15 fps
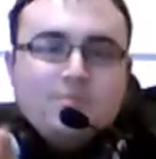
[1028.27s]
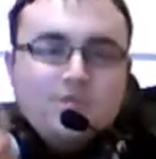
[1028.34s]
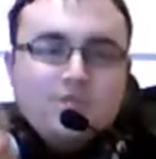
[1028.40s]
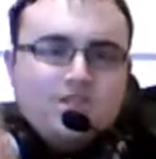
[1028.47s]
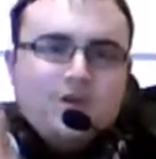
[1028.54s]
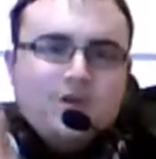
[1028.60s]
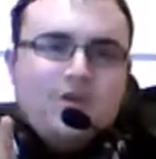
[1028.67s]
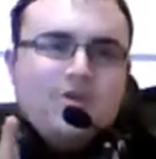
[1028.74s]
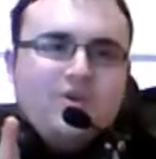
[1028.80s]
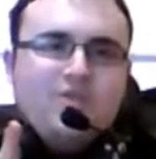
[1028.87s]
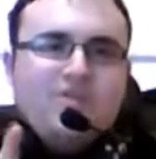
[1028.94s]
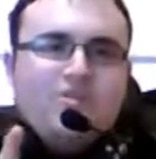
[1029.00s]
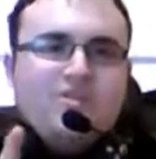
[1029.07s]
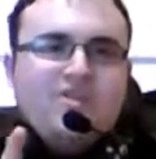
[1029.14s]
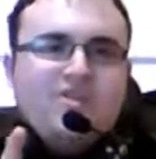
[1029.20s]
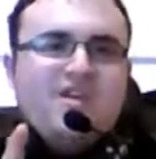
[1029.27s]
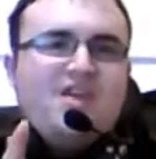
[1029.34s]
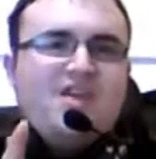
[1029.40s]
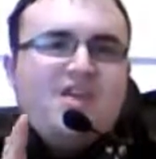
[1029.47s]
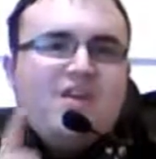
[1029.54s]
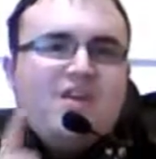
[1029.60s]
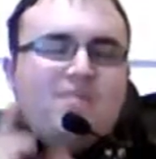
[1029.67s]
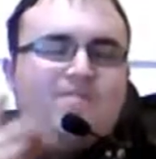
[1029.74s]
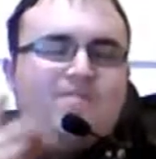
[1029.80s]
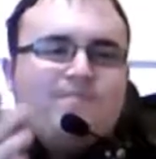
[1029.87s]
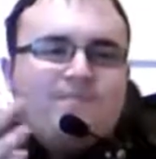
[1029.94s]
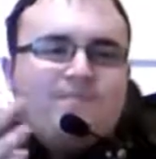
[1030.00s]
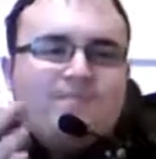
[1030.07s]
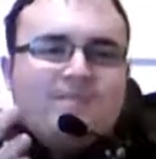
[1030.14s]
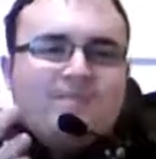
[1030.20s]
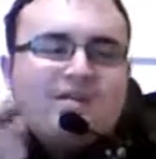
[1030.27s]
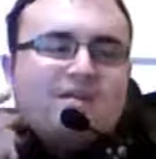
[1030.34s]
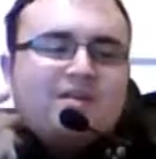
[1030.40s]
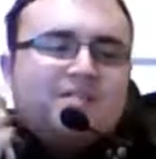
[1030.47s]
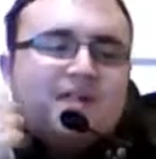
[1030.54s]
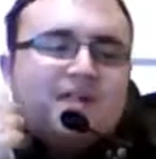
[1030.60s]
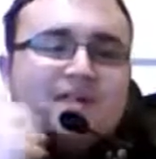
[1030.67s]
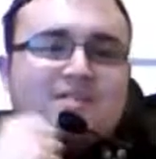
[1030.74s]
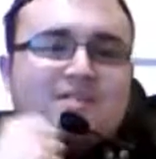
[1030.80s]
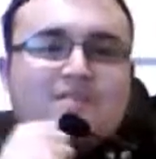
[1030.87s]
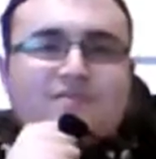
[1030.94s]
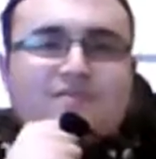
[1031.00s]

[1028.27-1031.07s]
be showing you the next